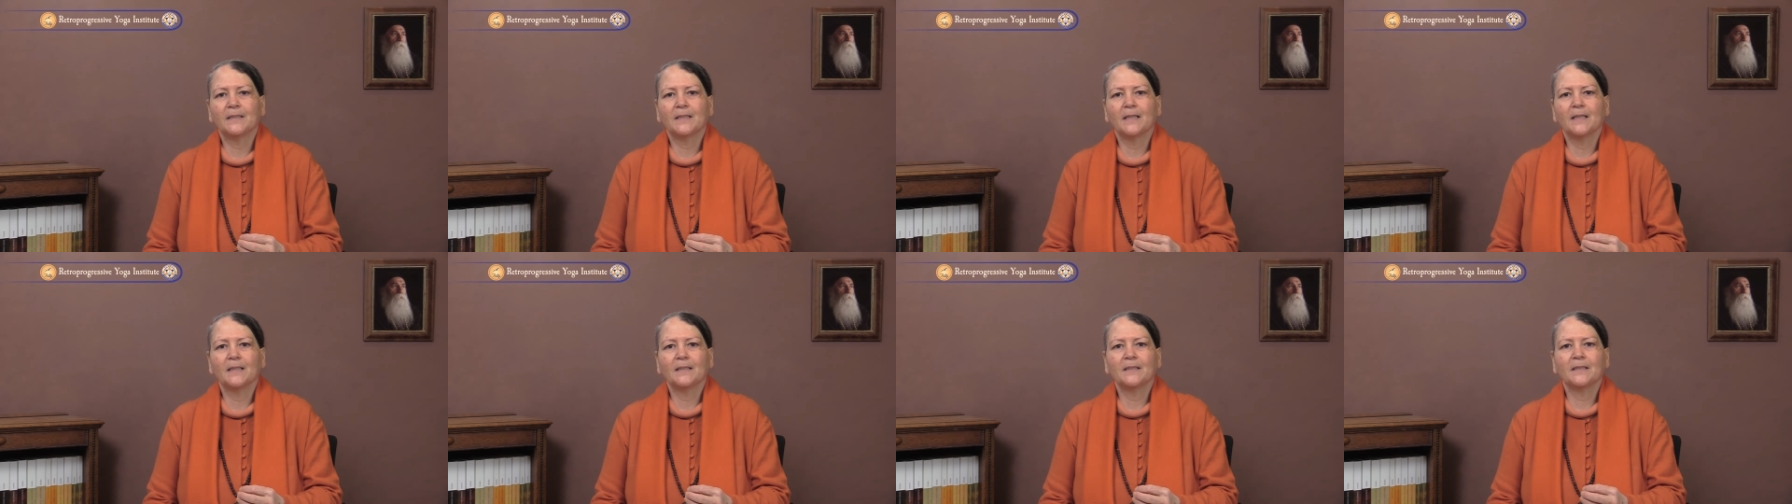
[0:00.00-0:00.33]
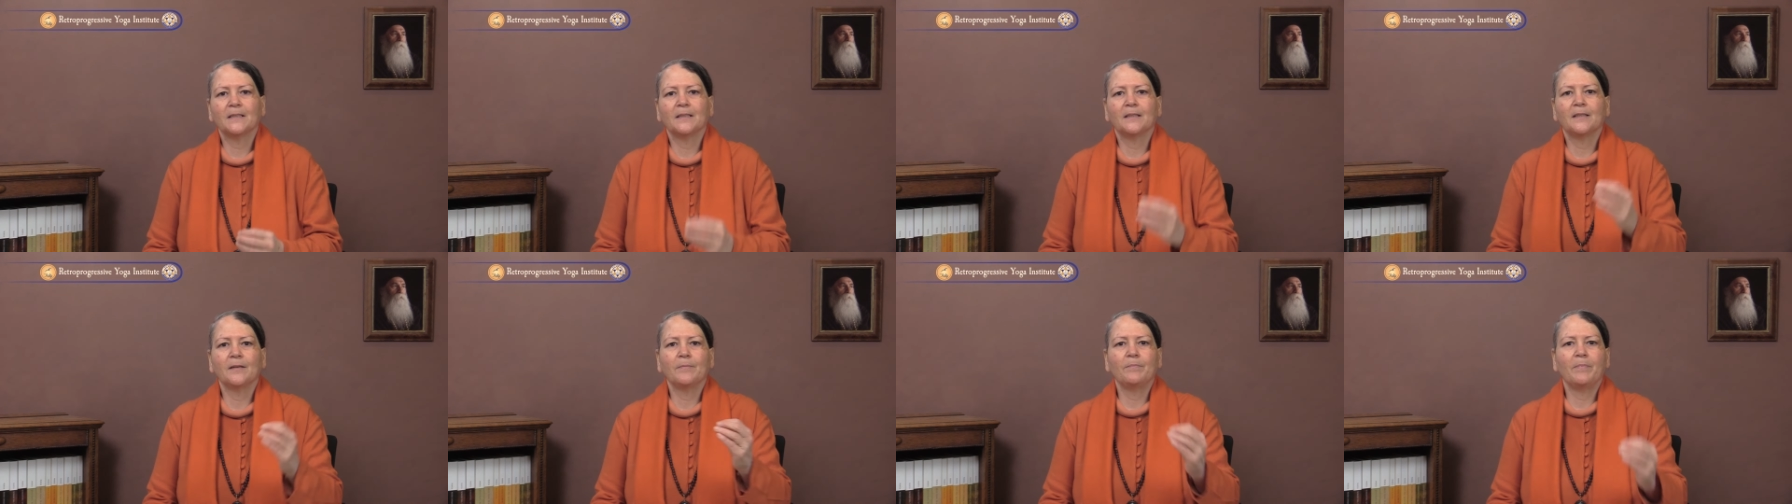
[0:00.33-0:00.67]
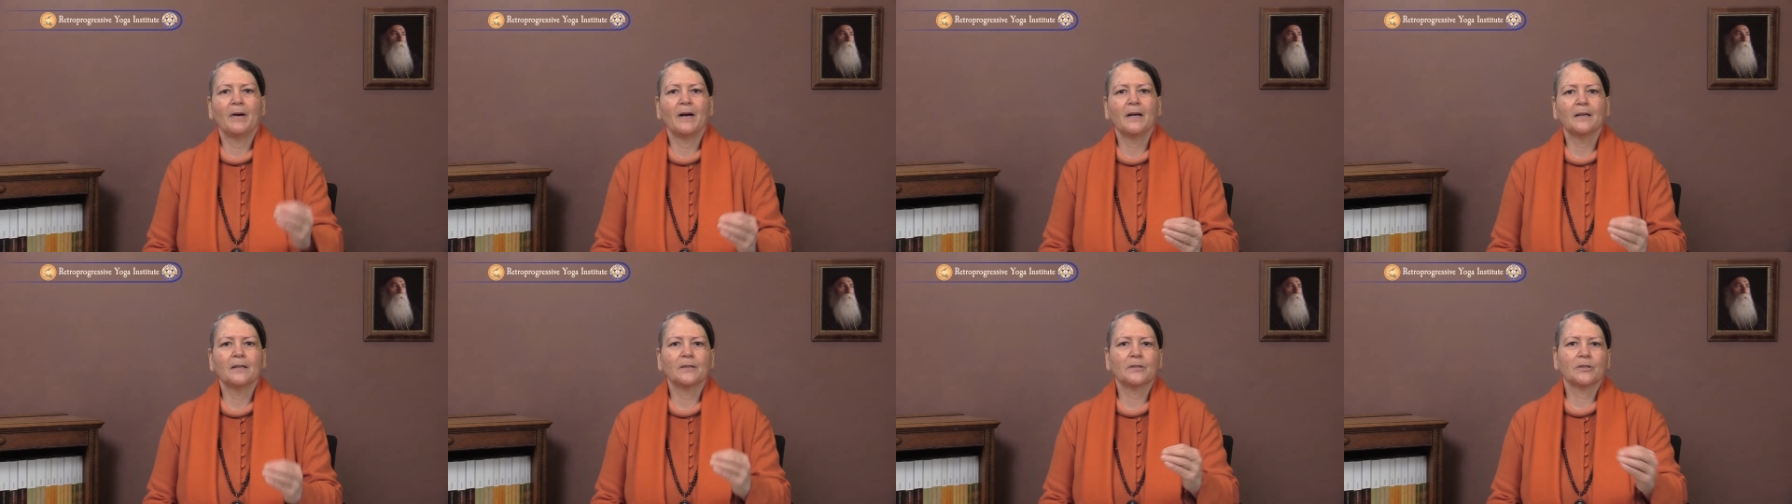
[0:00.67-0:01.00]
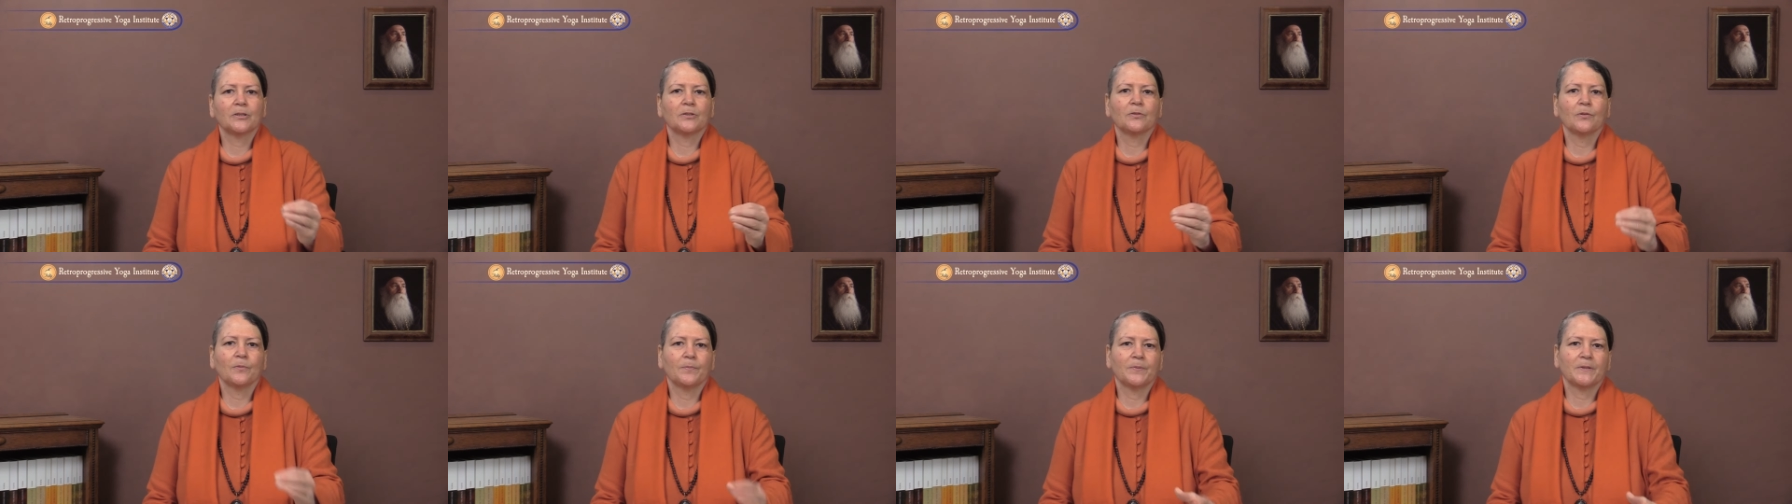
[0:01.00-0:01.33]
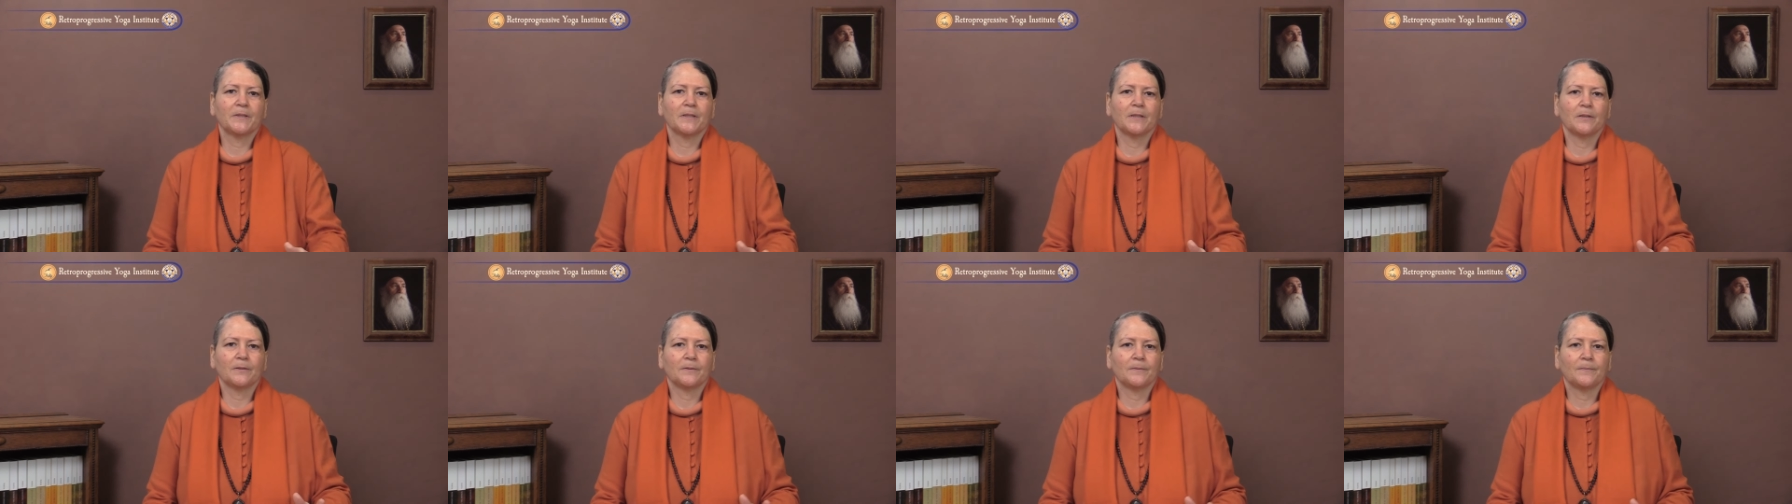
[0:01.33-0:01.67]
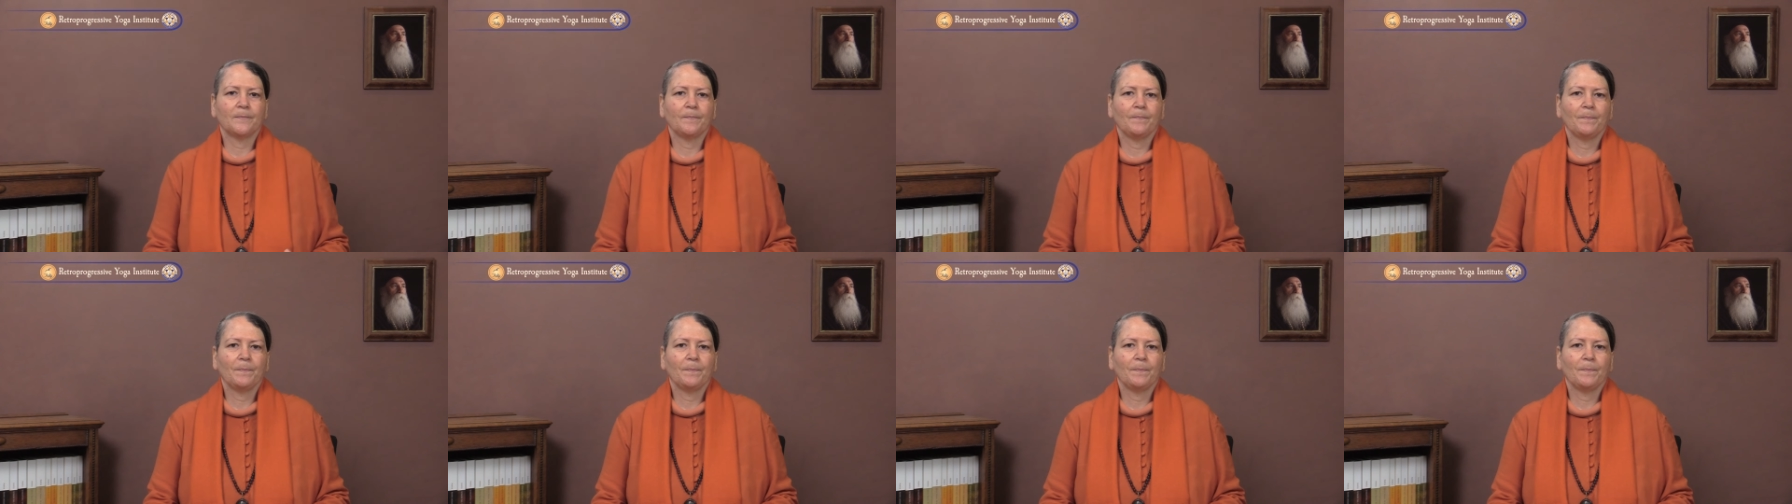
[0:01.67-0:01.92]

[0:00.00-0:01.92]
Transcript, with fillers: says, the buck stops here.